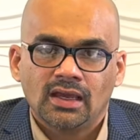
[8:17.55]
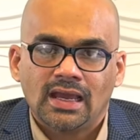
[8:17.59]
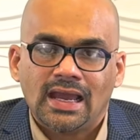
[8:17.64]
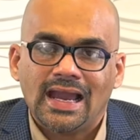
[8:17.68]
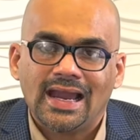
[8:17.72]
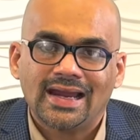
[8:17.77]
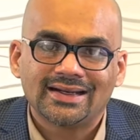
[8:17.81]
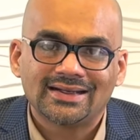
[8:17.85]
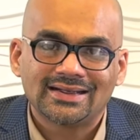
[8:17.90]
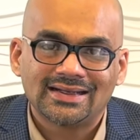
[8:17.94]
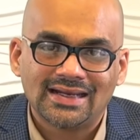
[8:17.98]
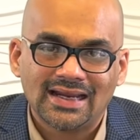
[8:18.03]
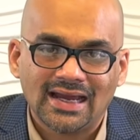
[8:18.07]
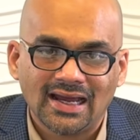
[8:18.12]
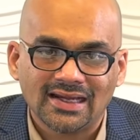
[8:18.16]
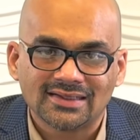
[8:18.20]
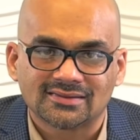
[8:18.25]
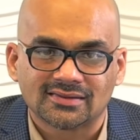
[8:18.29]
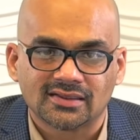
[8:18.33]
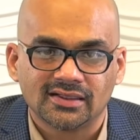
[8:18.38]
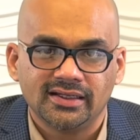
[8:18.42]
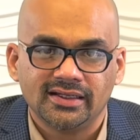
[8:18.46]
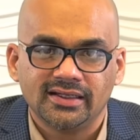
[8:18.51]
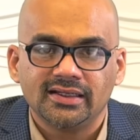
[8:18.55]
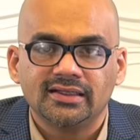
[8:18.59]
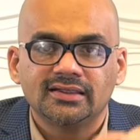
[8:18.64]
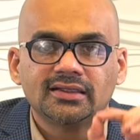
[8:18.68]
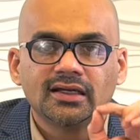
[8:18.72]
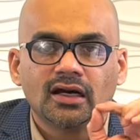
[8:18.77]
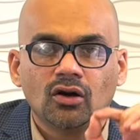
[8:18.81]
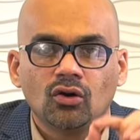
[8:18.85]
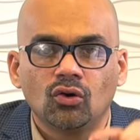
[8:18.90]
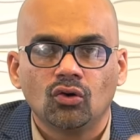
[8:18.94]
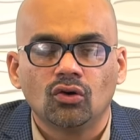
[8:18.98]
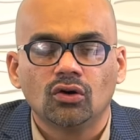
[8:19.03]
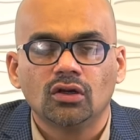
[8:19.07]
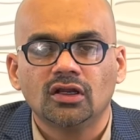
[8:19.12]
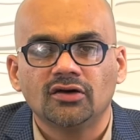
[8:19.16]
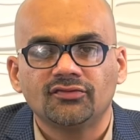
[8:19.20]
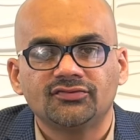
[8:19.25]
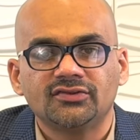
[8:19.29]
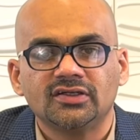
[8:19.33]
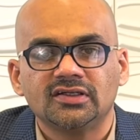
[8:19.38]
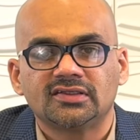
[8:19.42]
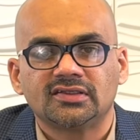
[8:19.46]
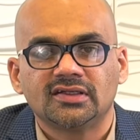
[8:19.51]
And lastly, in the whole
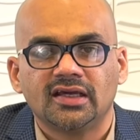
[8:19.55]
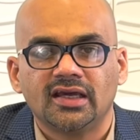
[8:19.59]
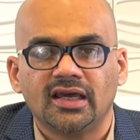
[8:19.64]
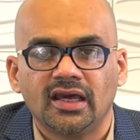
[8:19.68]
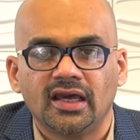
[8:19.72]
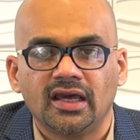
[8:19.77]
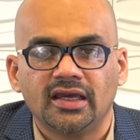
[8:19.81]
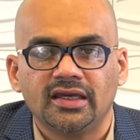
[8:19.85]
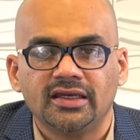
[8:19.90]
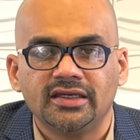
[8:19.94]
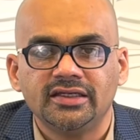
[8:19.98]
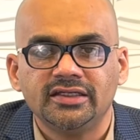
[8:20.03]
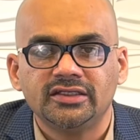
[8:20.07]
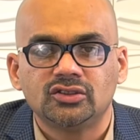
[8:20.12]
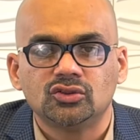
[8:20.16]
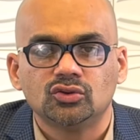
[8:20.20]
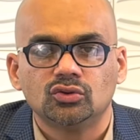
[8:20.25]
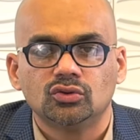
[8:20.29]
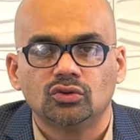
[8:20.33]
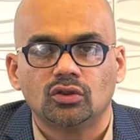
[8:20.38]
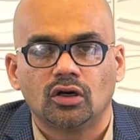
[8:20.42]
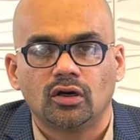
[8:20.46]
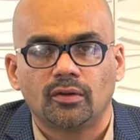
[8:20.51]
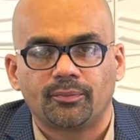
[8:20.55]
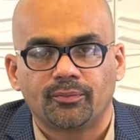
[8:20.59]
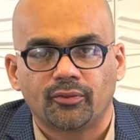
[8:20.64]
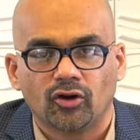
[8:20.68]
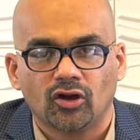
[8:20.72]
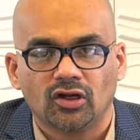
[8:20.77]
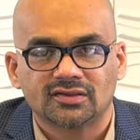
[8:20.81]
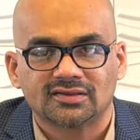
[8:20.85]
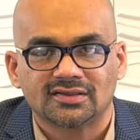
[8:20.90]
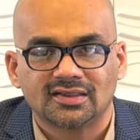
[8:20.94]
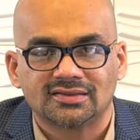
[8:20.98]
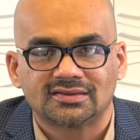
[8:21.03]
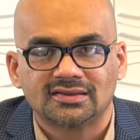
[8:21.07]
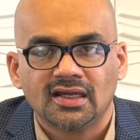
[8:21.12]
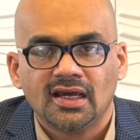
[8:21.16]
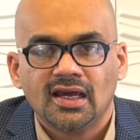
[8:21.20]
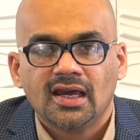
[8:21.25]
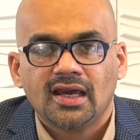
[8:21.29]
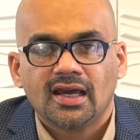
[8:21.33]
of this E2 process,